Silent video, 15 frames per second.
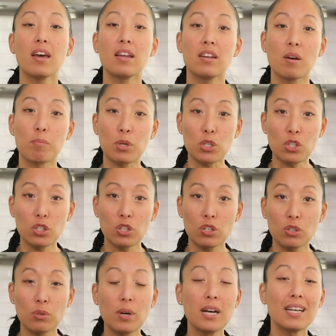And number
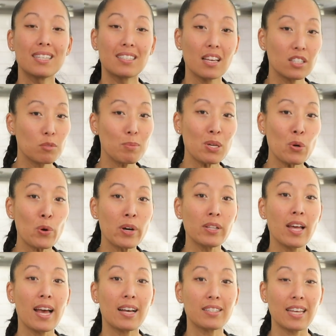2, sesame
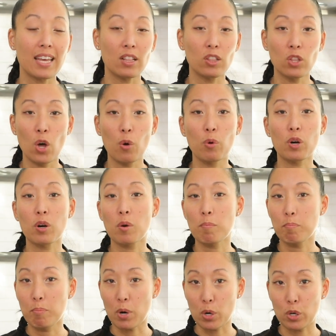oil has a lower
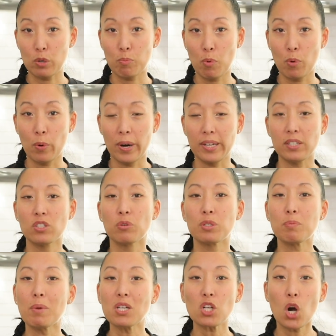burn point, so
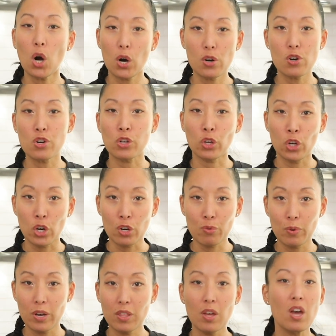it's much harder to cook
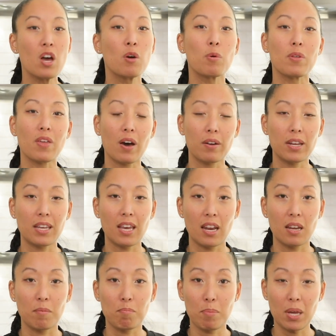with without it
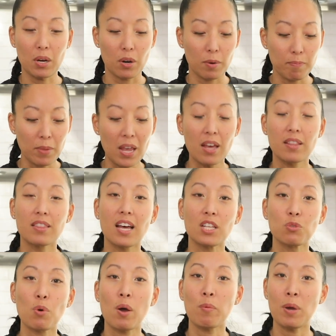getting bitter.
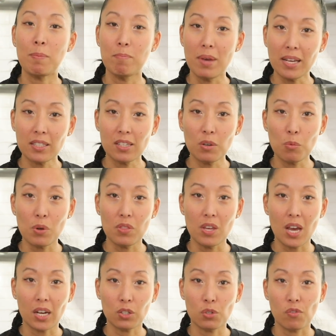That's why we mix it with
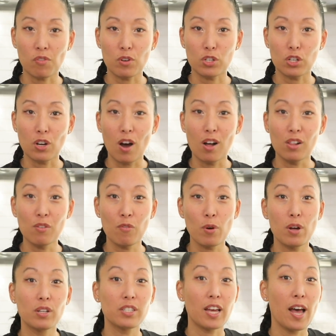the extra virgin olive
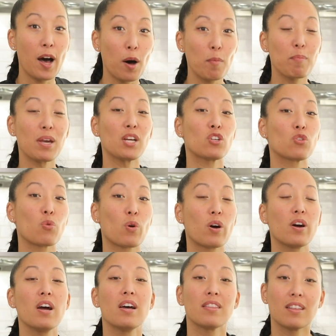oil to help make
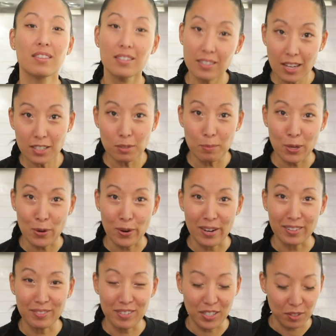sure that the sesame
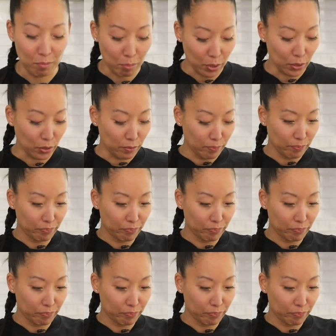oil doesn't burn.